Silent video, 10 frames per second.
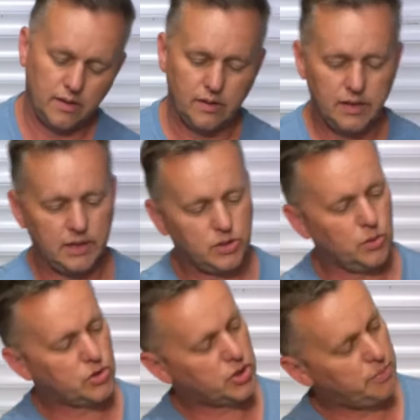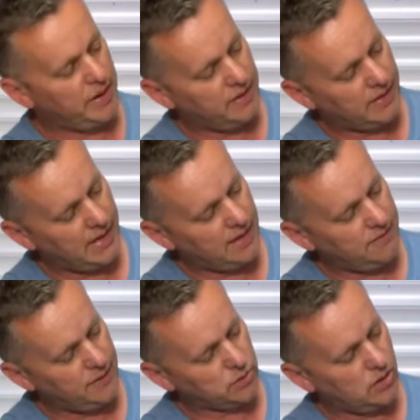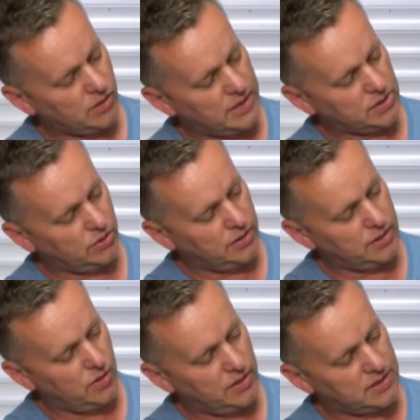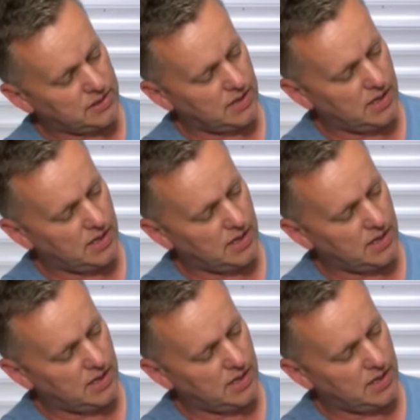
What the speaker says: The actual spinner there, it feels like it's on a nice